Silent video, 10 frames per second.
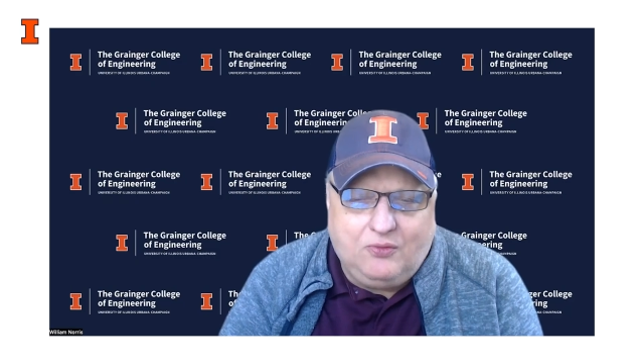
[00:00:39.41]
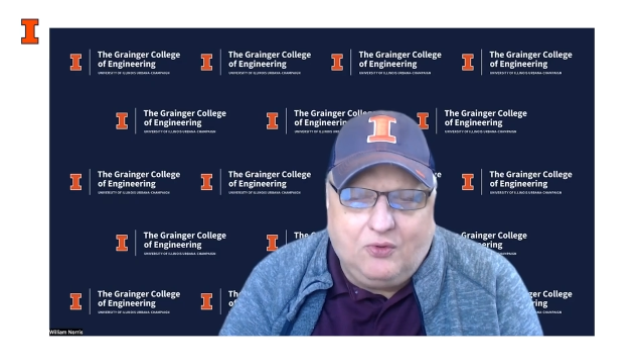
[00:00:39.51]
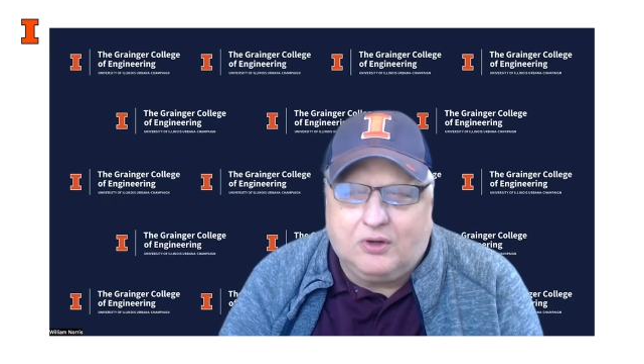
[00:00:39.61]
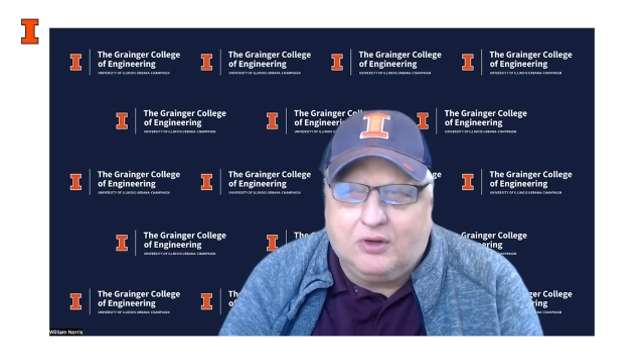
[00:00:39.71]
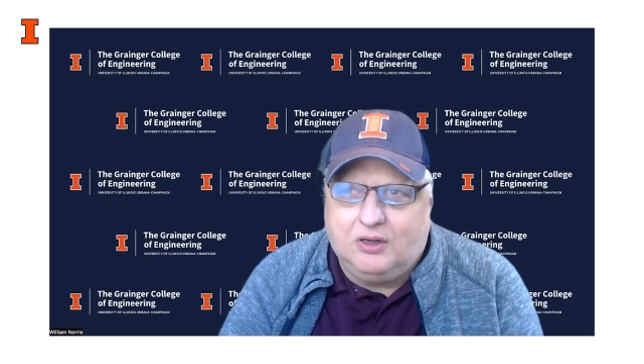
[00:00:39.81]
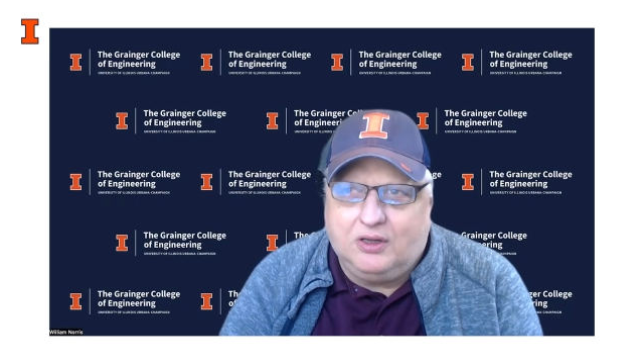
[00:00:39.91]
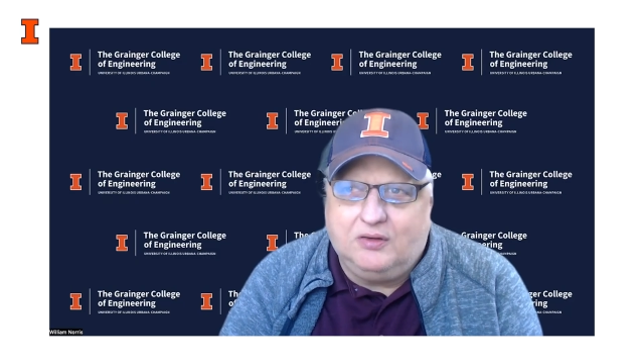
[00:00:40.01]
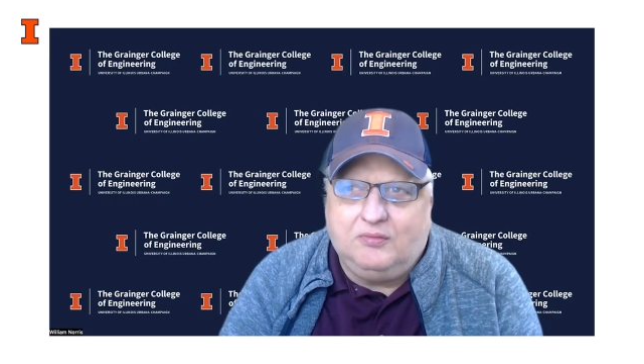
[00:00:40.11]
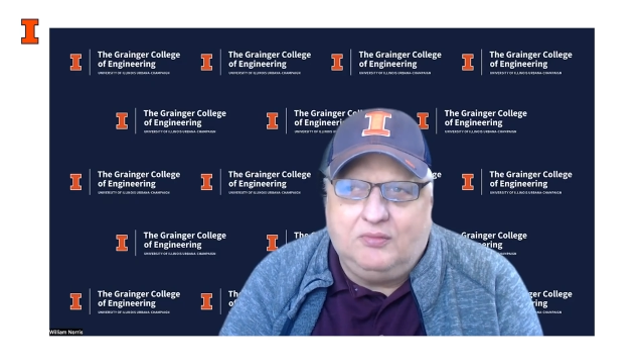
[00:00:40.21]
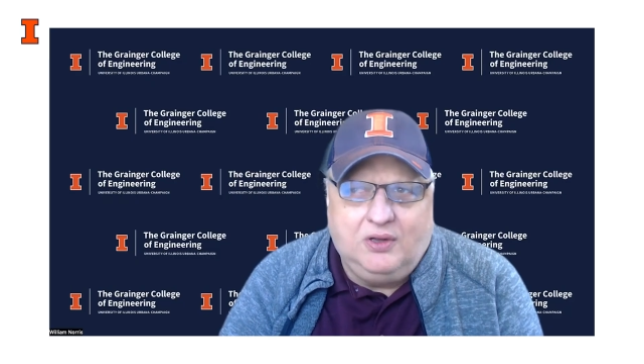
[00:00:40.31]
work
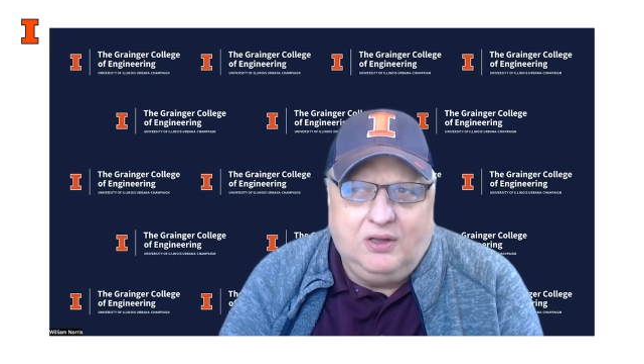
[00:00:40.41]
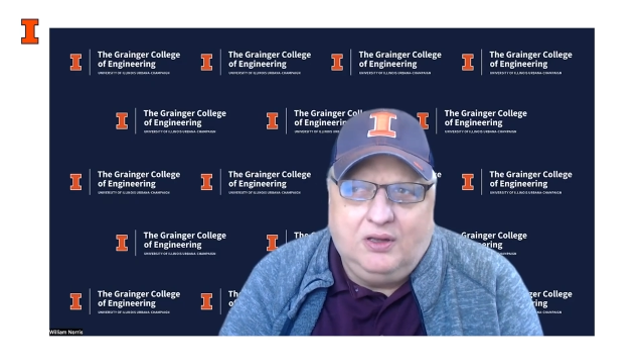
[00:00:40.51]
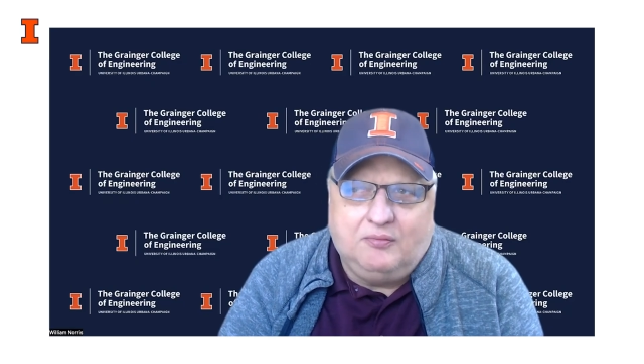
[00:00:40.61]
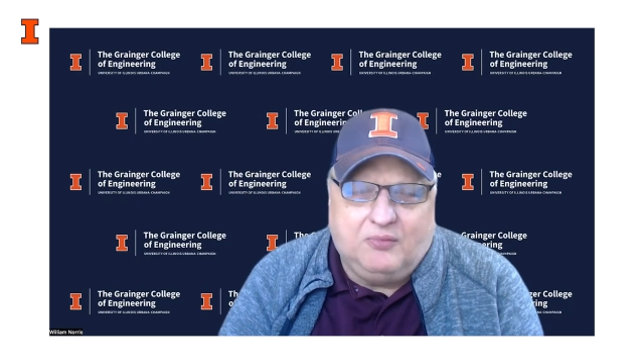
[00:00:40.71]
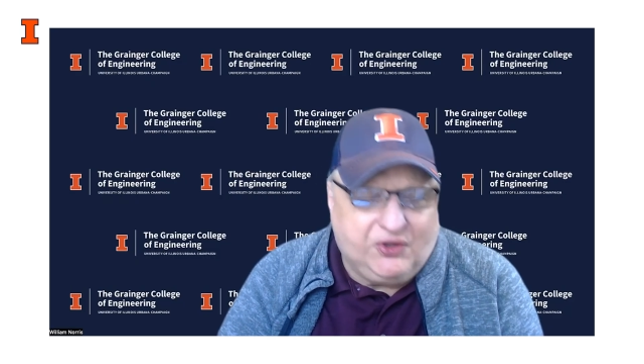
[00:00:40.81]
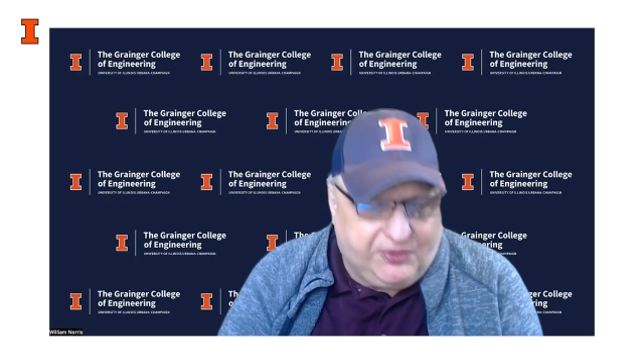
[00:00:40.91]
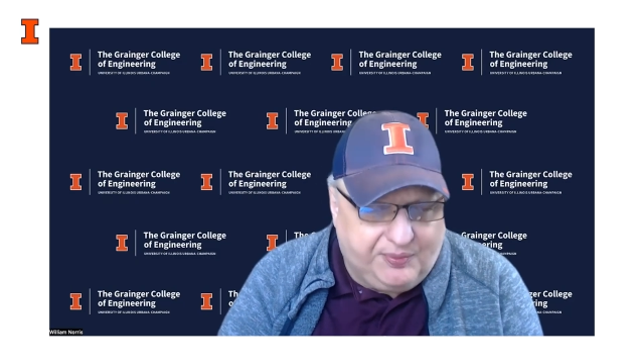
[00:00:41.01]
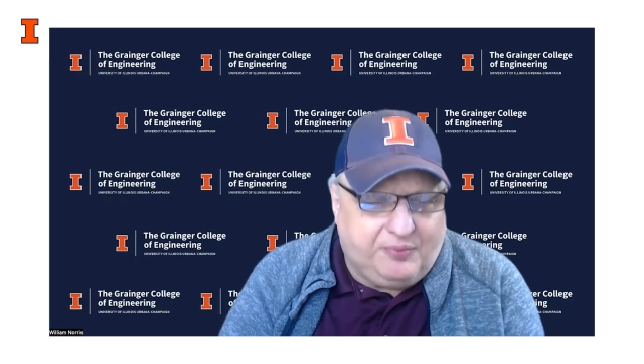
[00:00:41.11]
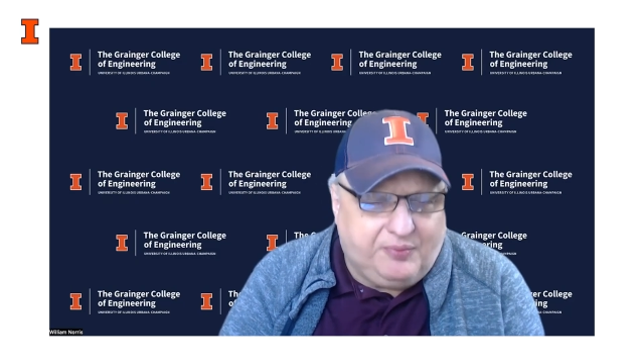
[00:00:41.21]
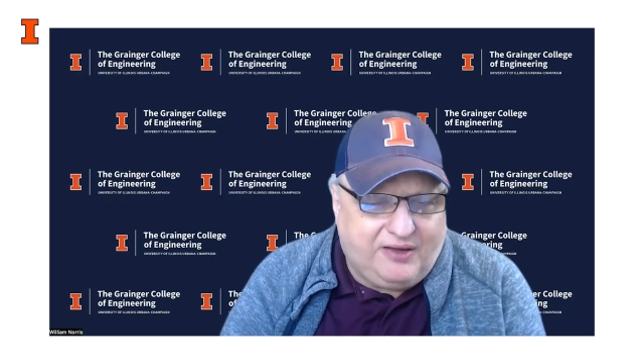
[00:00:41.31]
on
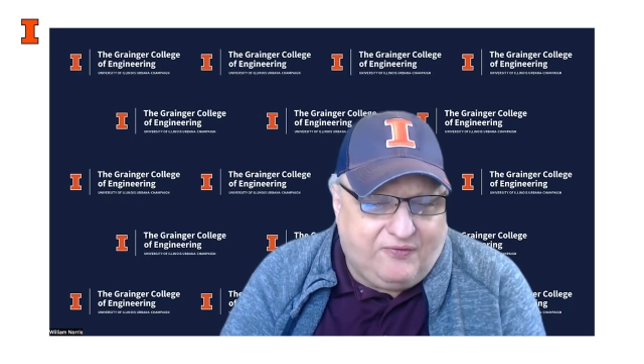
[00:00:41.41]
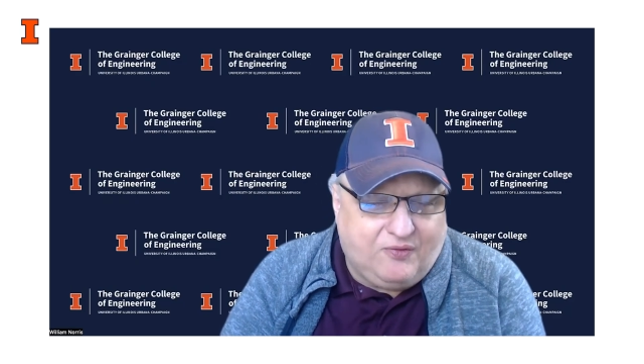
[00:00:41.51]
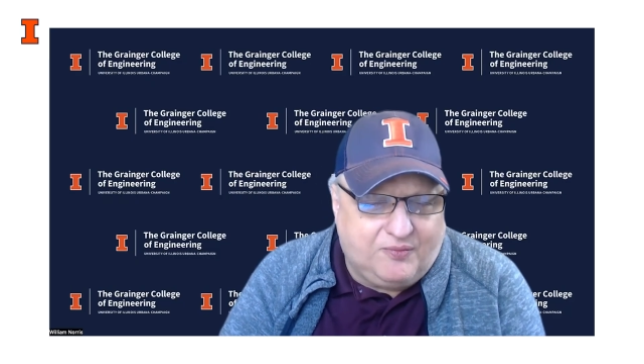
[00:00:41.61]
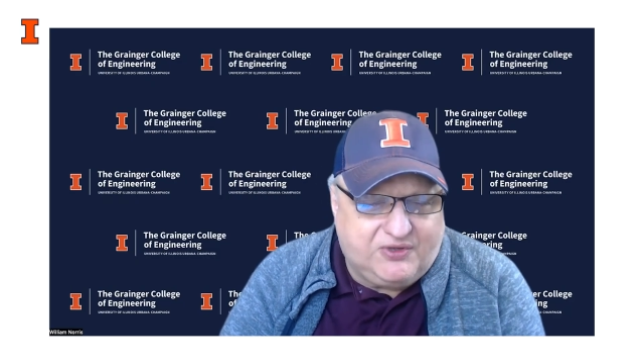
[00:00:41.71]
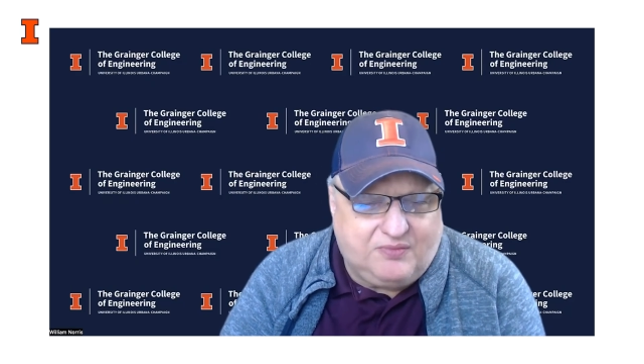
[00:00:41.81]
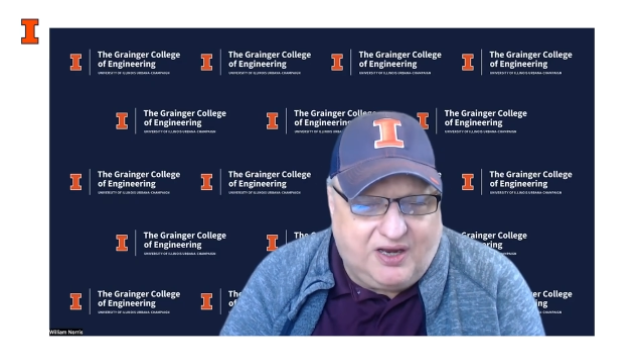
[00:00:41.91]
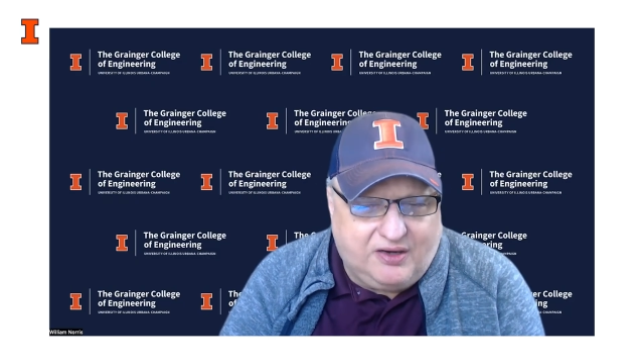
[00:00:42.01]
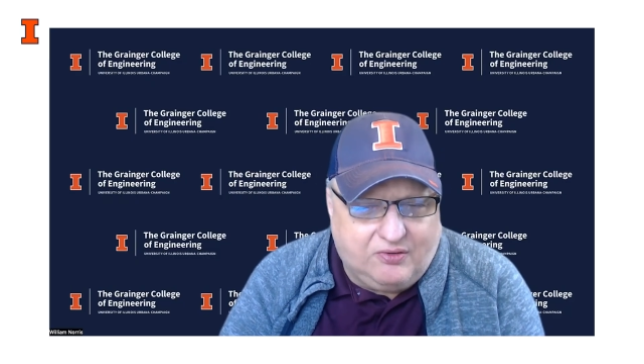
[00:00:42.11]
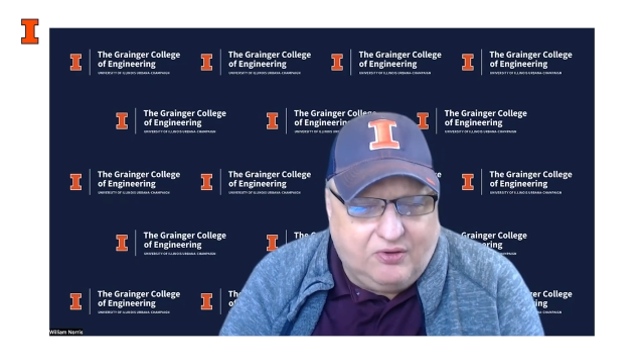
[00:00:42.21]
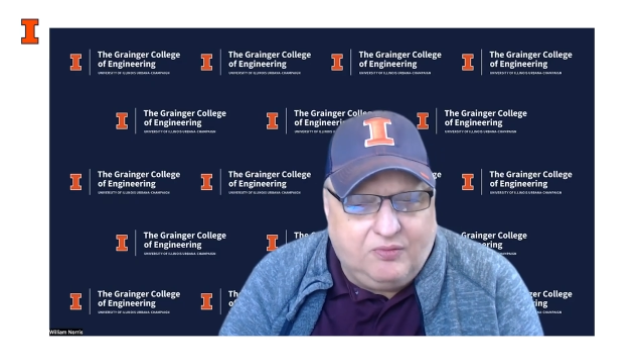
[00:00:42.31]
multiple platforms in my
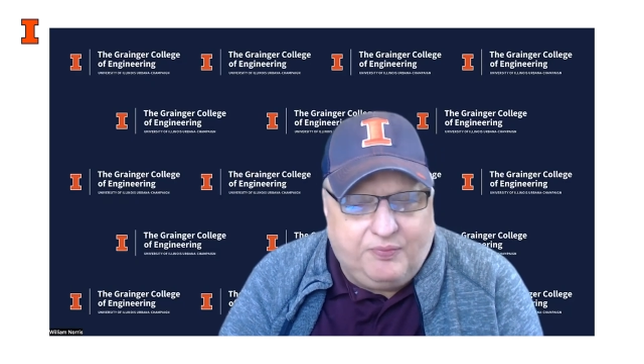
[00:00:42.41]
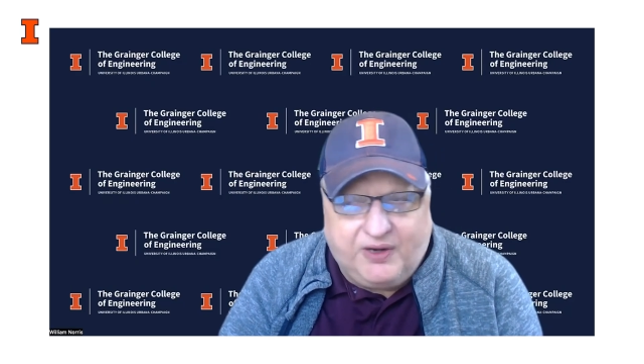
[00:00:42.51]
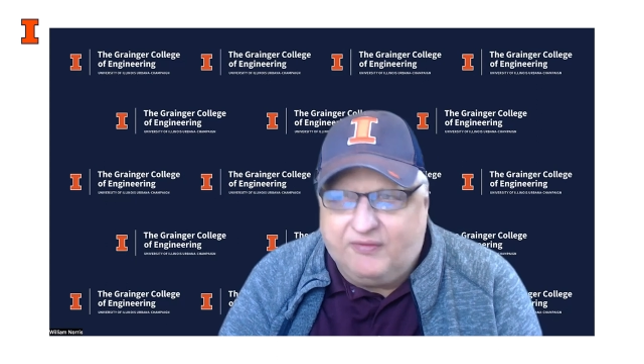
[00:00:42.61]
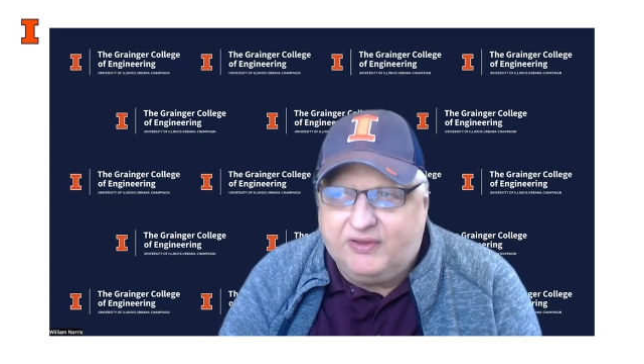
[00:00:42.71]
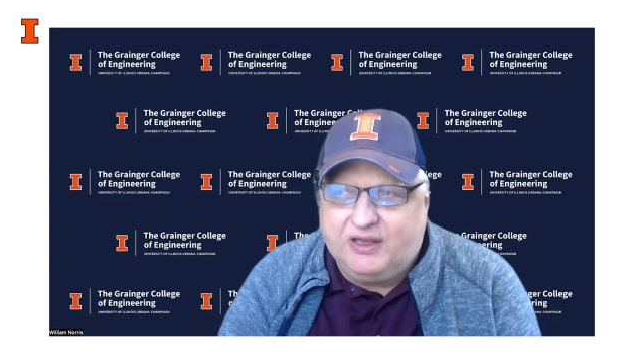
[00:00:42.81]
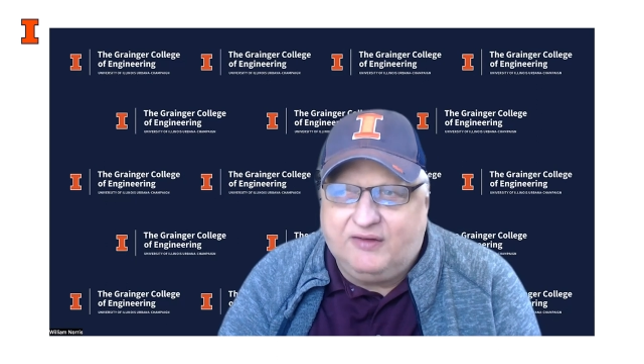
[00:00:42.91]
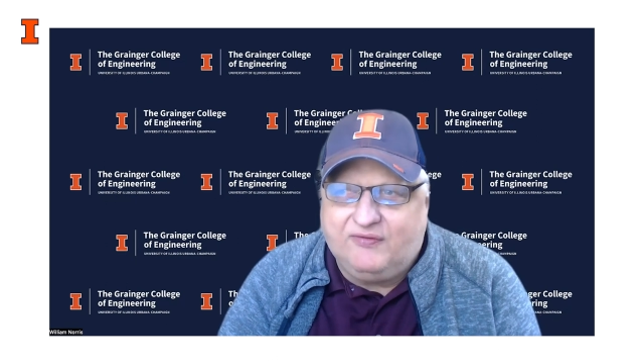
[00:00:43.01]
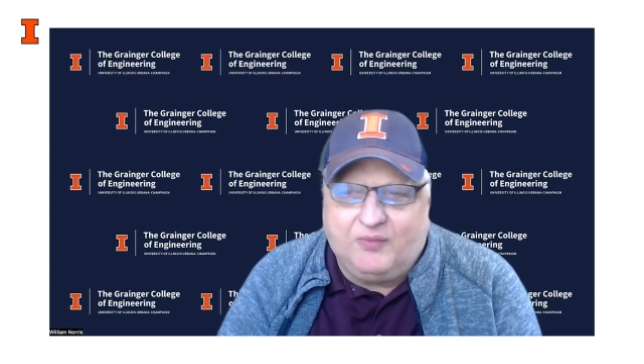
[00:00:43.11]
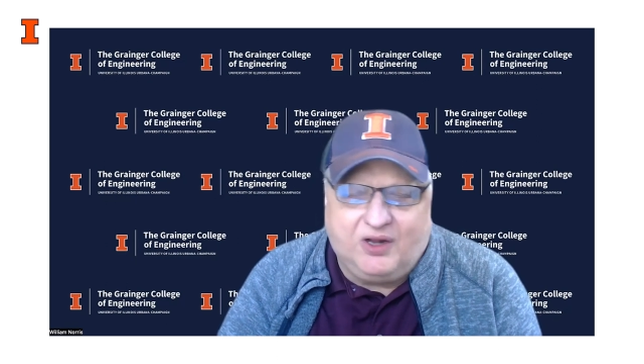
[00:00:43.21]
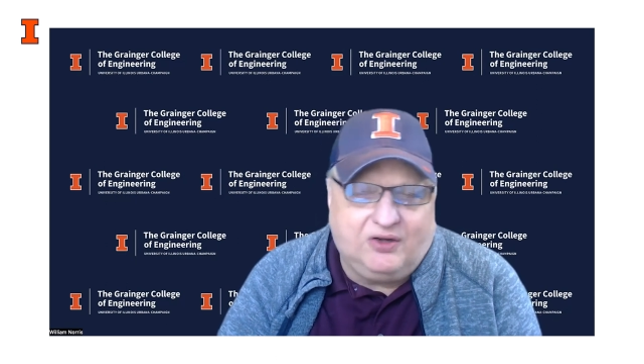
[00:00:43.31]
group, everything
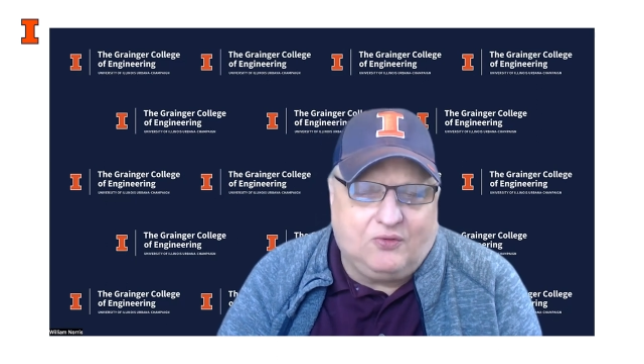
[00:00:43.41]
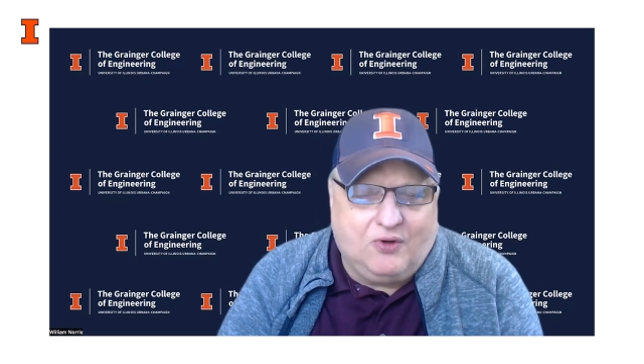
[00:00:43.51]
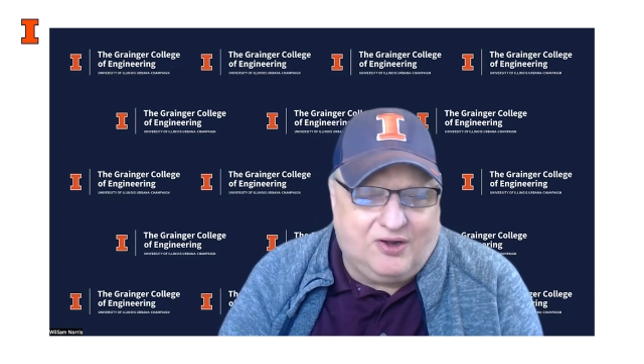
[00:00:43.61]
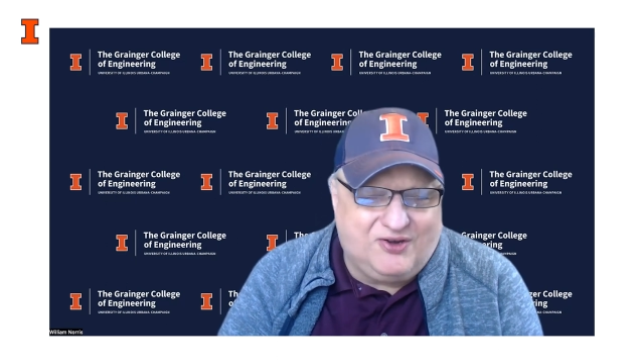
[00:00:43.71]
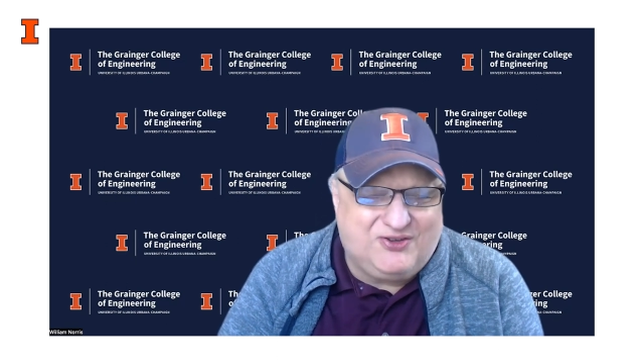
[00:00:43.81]
from underwater